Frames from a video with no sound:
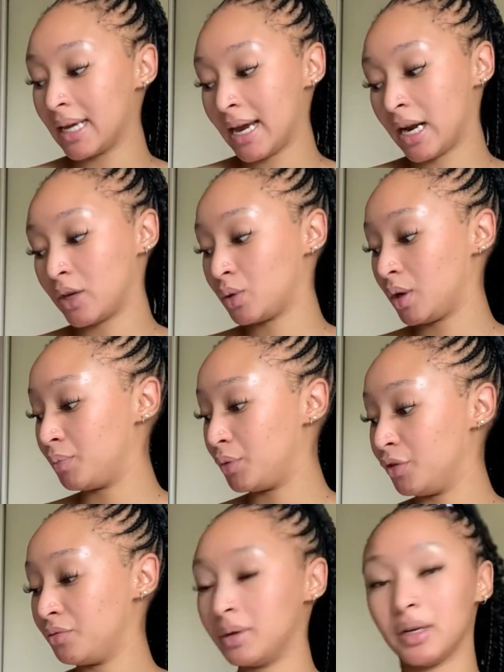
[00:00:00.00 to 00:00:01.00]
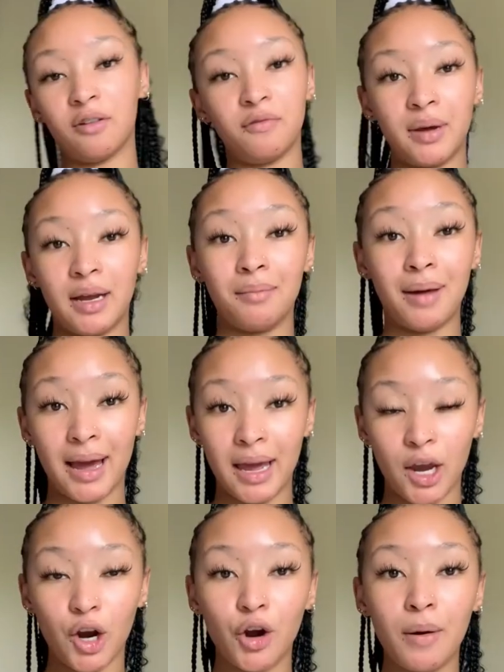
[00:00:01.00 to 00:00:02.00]
and I saw improvement in my
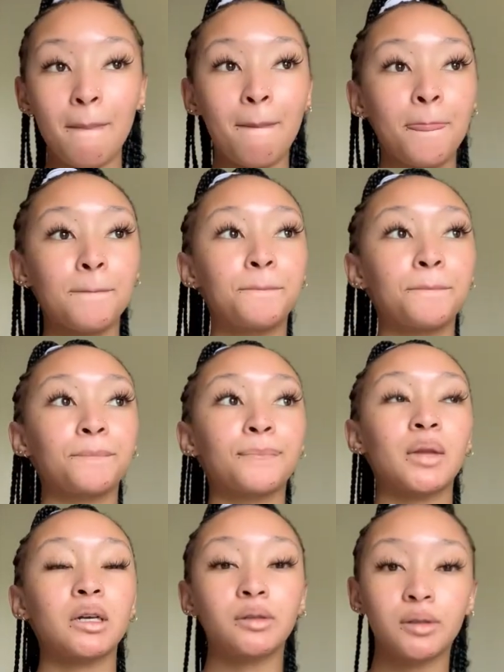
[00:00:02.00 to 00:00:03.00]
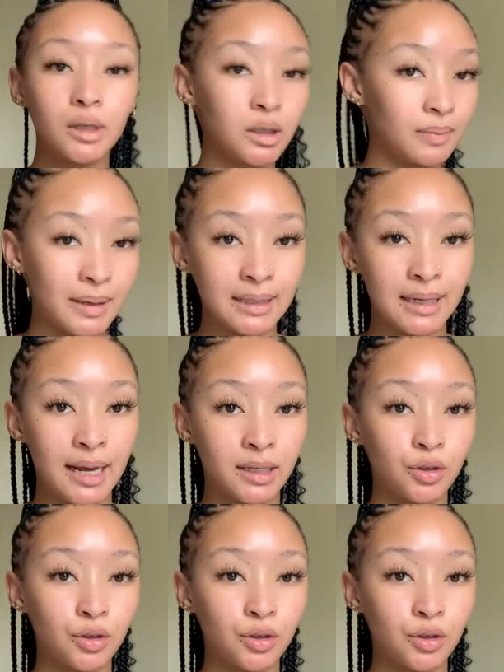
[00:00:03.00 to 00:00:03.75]
hair 6 months later.